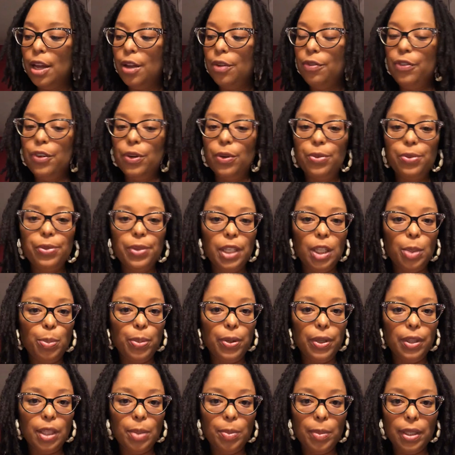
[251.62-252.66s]
feel free to
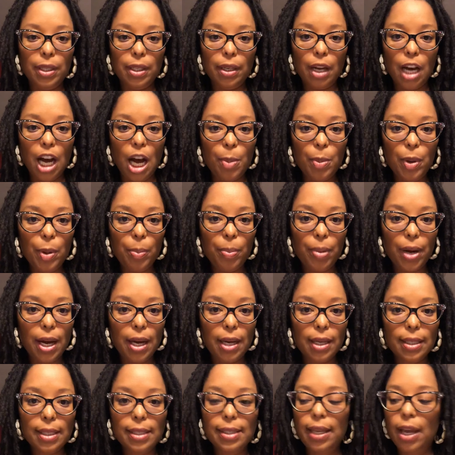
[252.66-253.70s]
put them in the comment
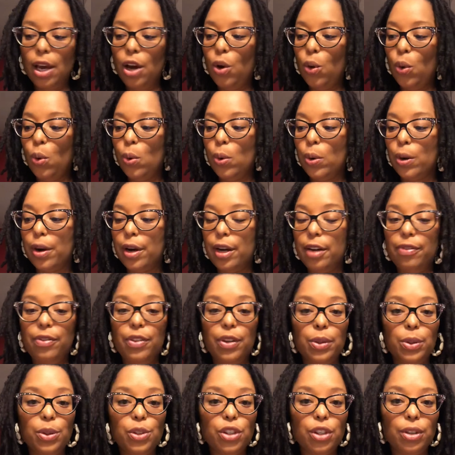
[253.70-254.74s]
box, or if
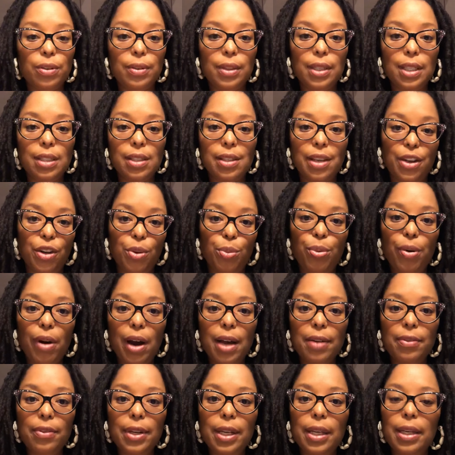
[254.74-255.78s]
there are certain things that are
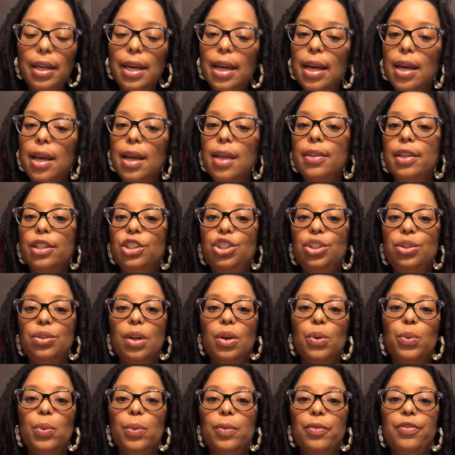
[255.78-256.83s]
private that you
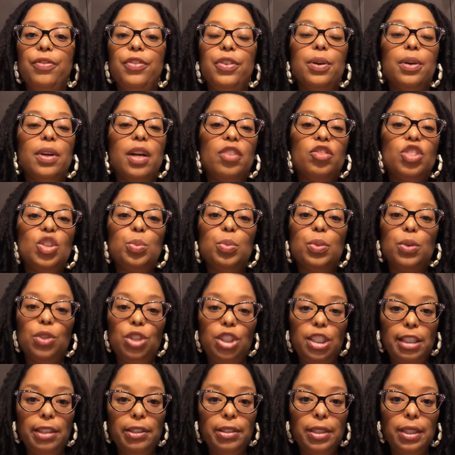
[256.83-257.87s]
don't feel comfortable
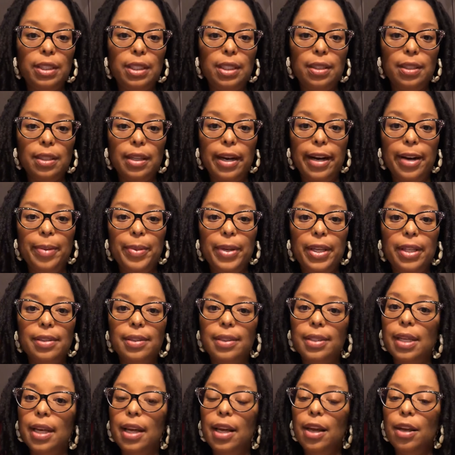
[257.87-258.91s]
sharing in the comments,
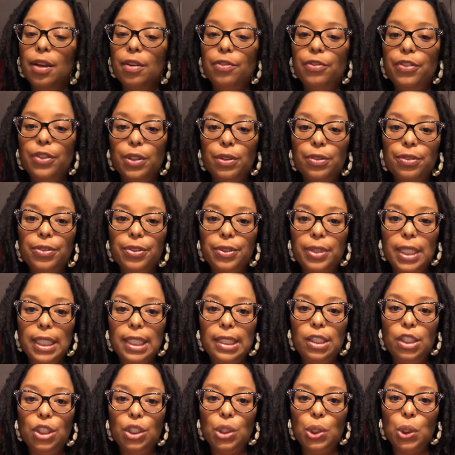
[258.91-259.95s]
feel free
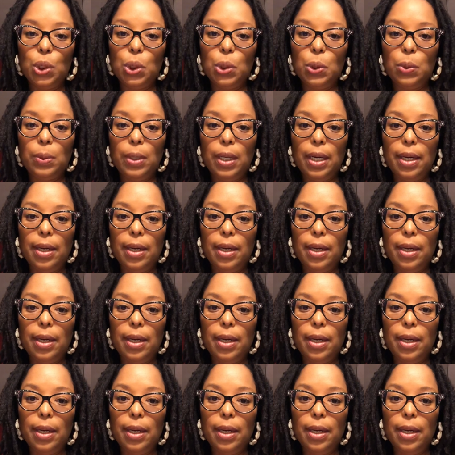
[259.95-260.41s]
to